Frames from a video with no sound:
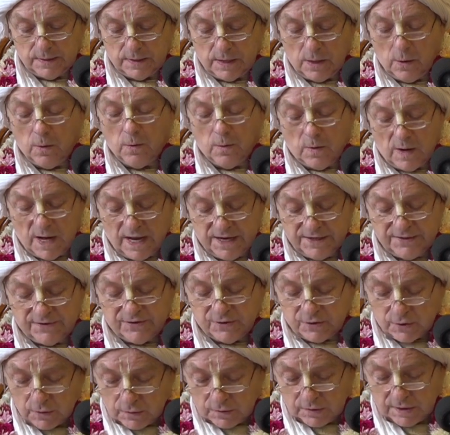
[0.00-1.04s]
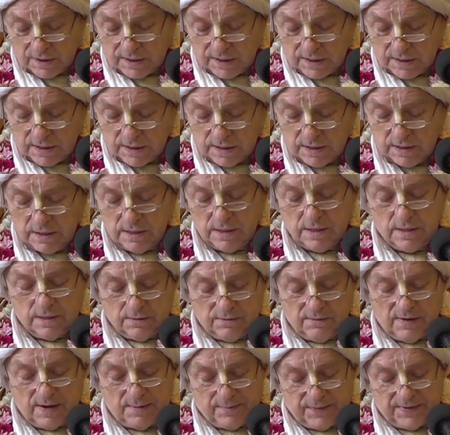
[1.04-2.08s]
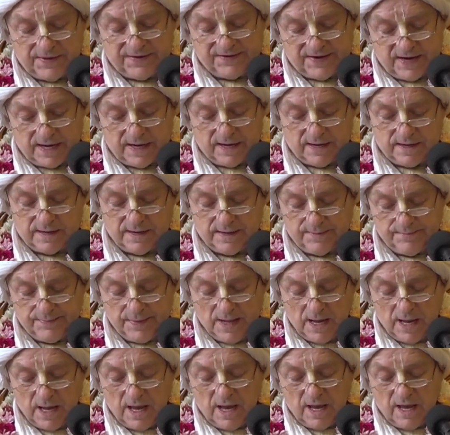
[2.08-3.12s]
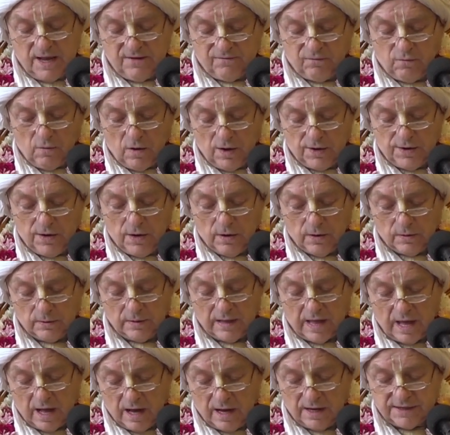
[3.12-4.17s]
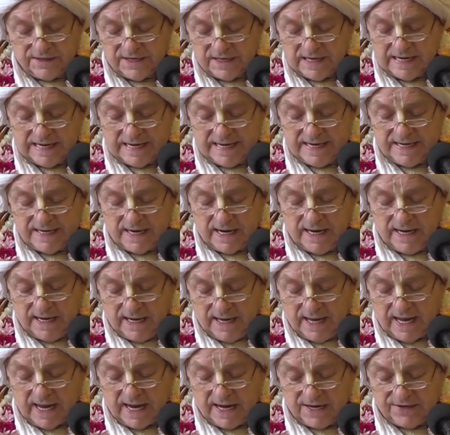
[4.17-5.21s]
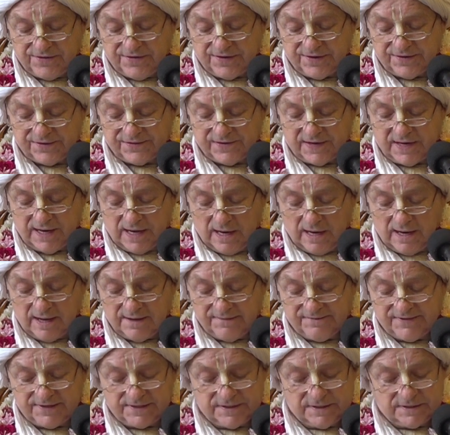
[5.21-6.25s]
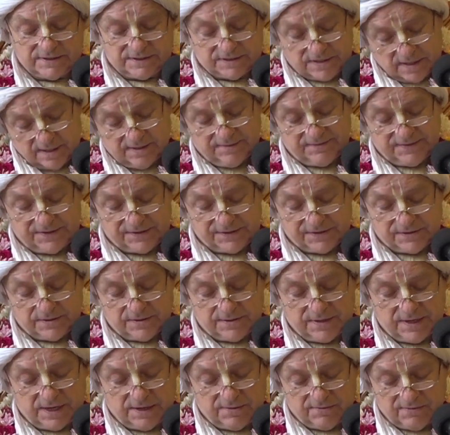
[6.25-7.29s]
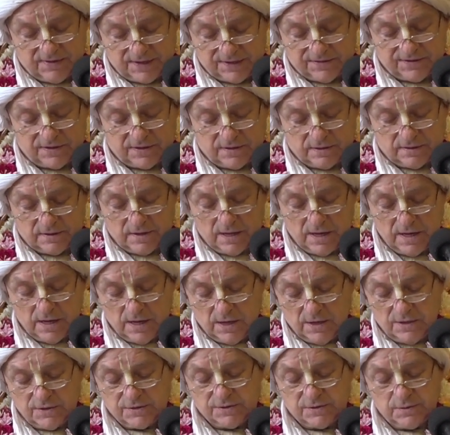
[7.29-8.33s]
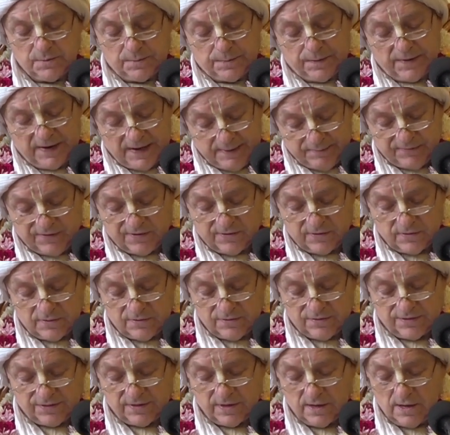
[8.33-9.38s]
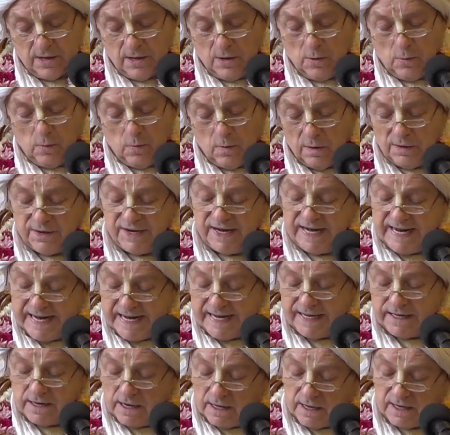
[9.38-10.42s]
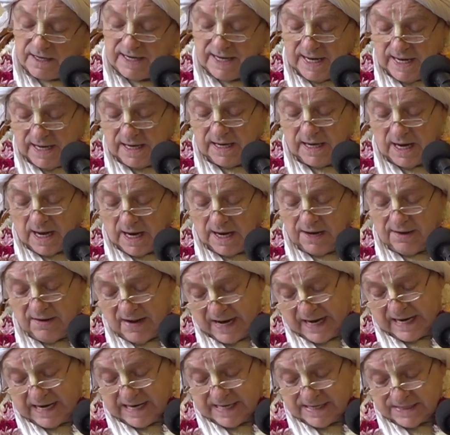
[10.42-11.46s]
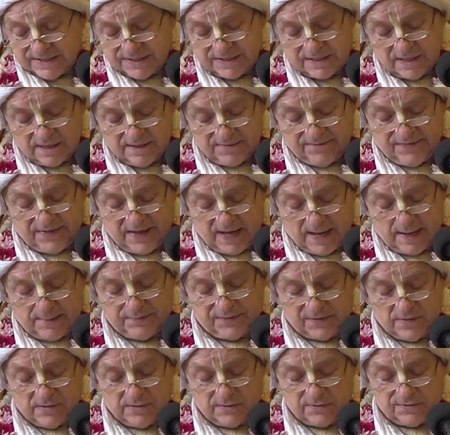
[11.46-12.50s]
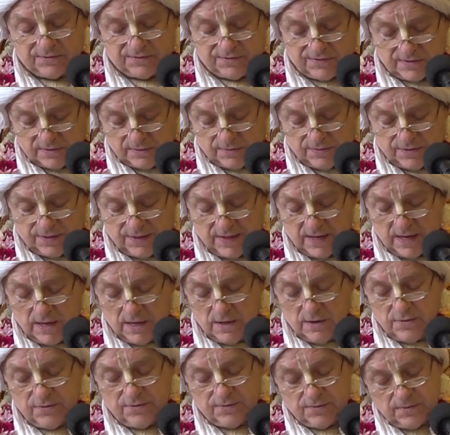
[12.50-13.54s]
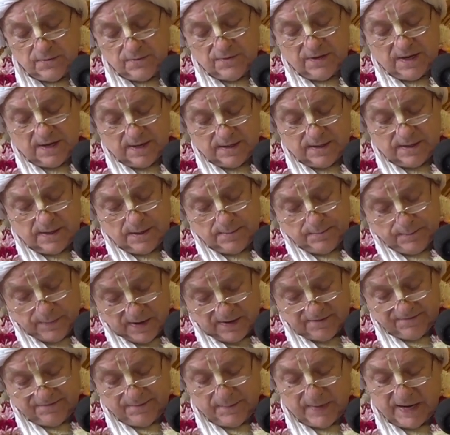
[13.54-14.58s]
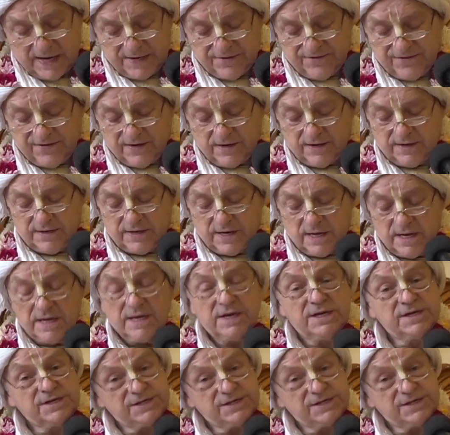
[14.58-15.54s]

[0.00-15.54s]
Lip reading: Oh, and should represent. If one wholeheartedly engages in loving service to the original supreme truth, one need not indirectly serve the absolute truth through the above-mentioned